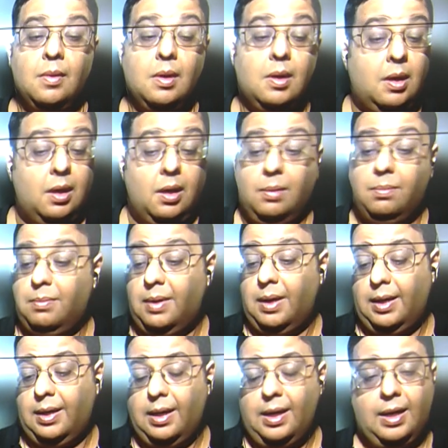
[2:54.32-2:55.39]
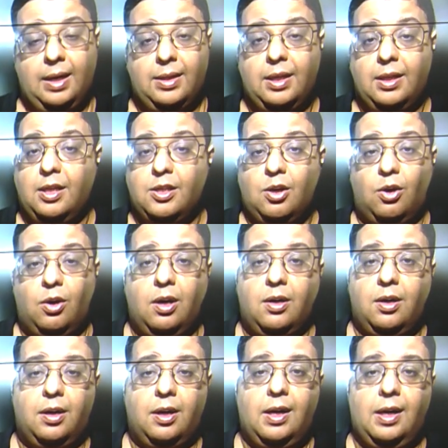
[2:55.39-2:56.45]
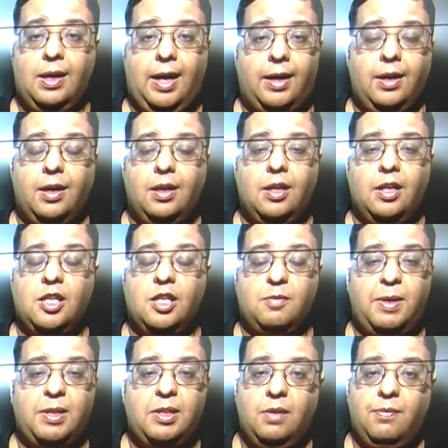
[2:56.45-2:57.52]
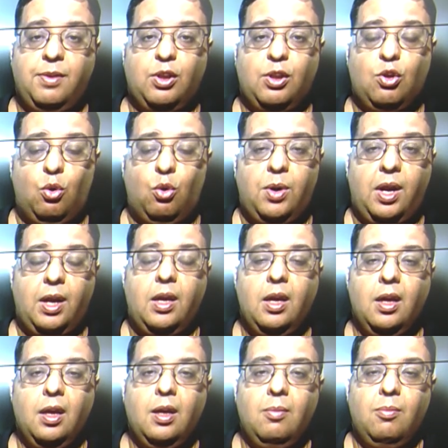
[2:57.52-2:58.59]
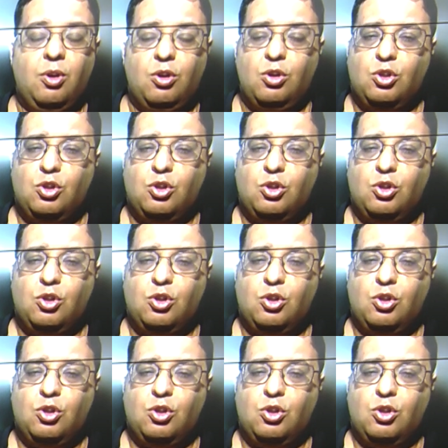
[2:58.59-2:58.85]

And I think these are all critical categories, especially with coding, because